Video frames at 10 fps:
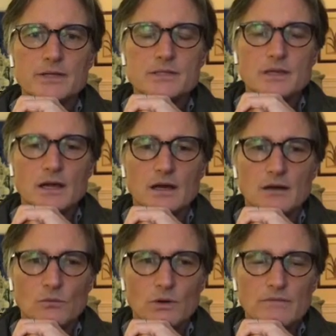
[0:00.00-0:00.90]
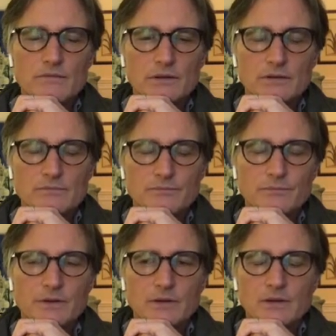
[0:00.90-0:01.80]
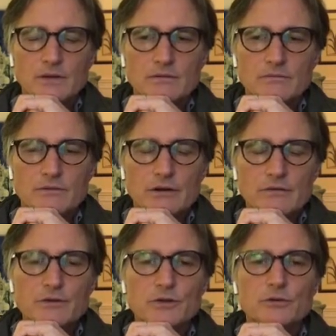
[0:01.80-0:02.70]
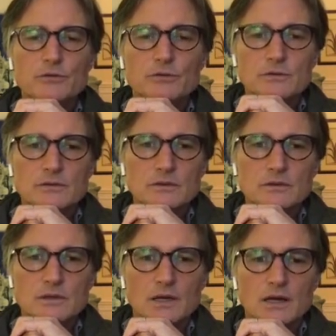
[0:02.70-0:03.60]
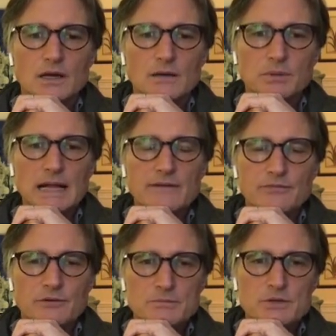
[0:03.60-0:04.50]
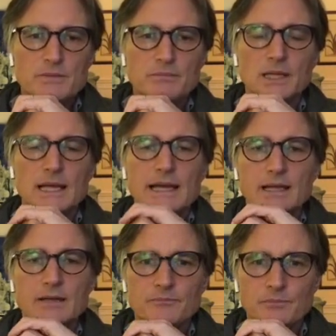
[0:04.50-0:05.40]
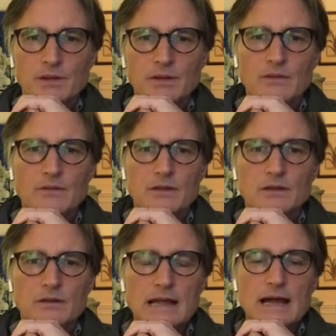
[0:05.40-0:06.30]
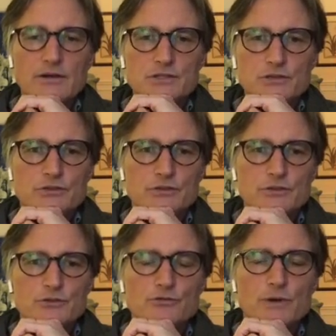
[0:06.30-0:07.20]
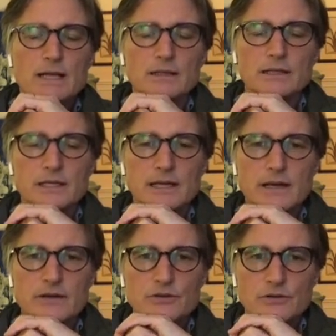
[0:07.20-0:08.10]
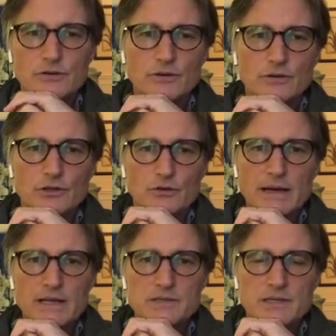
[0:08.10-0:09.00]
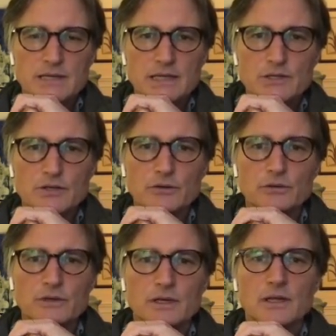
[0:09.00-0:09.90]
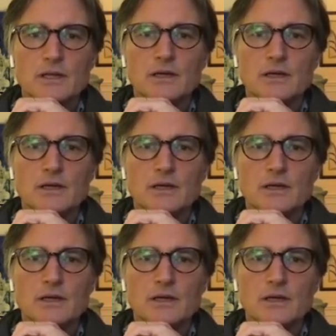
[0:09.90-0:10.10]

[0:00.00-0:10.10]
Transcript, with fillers: it's uh, one of the very few uh, platforms on the planet that allows you to directly connect your U.S. and EU